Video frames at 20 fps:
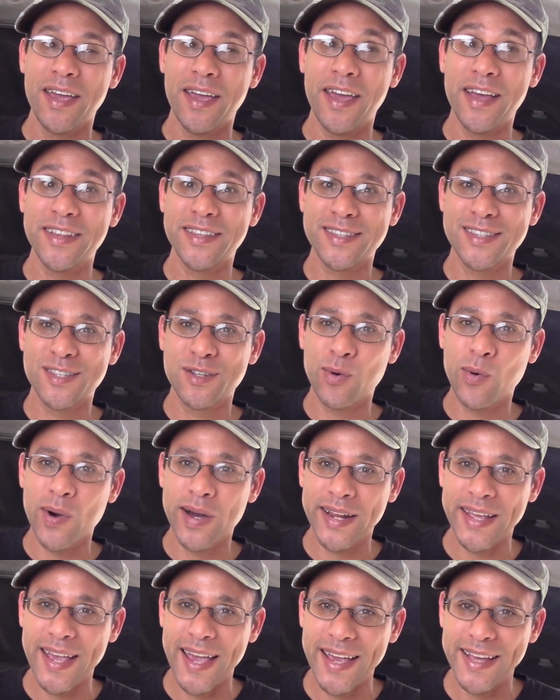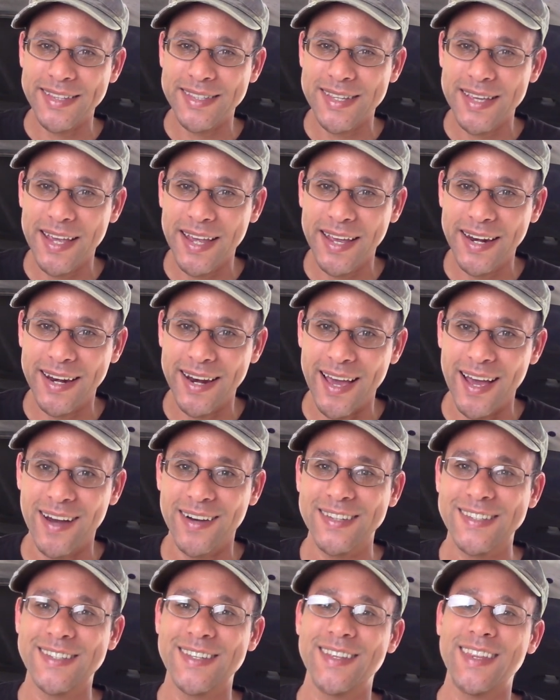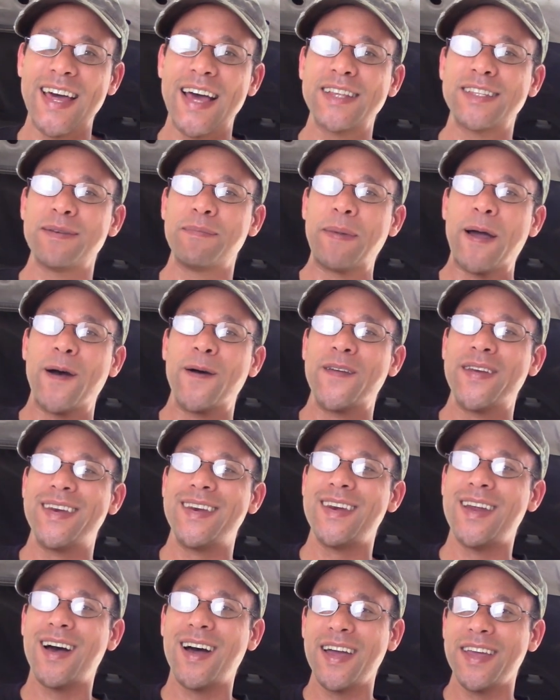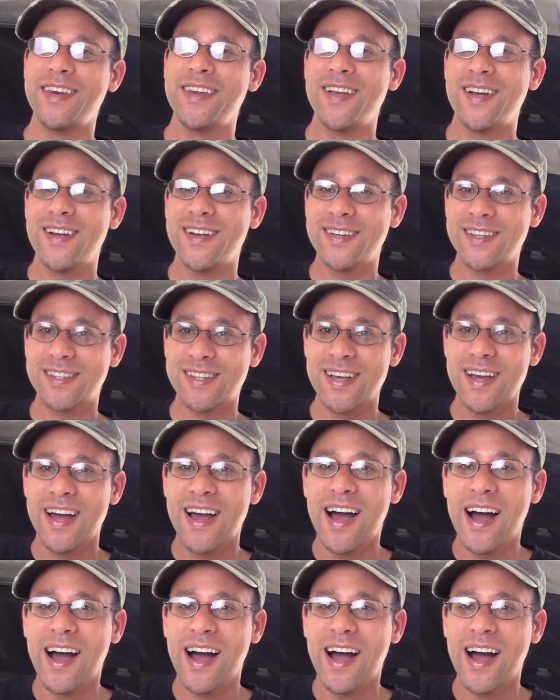It's 2018 now, so that's about 9 years